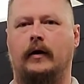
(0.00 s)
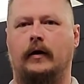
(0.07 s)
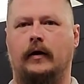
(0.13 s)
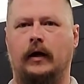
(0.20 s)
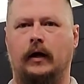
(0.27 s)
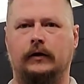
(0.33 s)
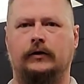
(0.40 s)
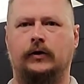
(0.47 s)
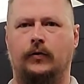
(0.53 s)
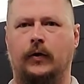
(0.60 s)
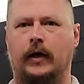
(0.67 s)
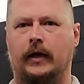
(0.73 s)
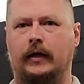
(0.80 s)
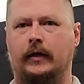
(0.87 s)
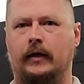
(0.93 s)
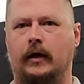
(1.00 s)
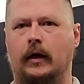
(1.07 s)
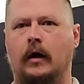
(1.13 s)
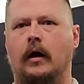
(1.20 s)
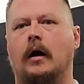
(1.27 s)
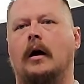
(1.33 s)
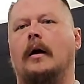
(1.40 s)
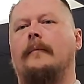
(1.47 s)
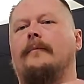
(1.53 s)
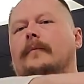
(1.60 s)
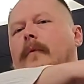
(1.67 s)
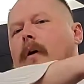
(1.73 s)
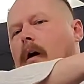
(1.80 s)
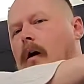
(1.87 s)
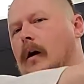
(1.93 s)
concentrated
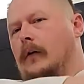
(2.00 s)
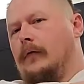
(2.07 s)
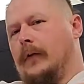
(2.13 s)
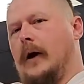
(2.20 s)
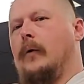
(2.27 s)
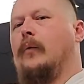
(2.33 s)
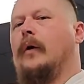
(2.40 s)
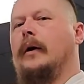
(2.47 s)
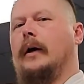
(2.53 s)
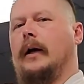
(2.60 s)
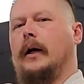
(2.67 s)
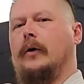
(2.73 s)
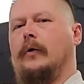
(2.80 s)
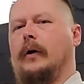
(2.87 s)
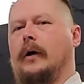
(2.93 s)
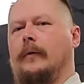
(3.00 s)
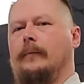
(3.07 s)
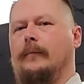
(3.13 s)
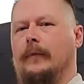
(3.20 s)
on that one area.